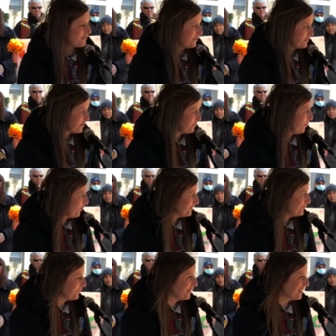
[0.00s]
for your support
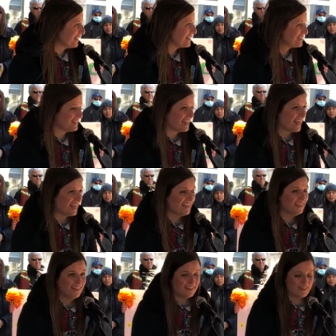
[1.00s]
in joining us
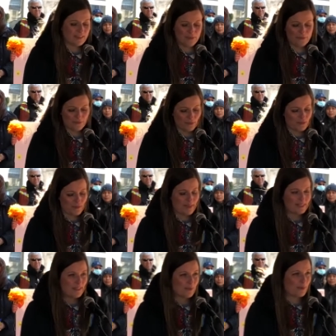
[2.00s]
today. Thank you for those
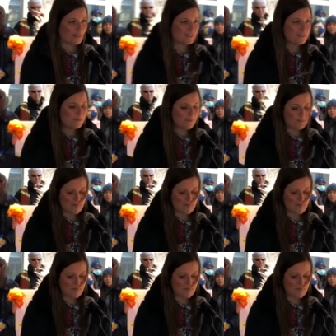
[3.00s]
amazing words.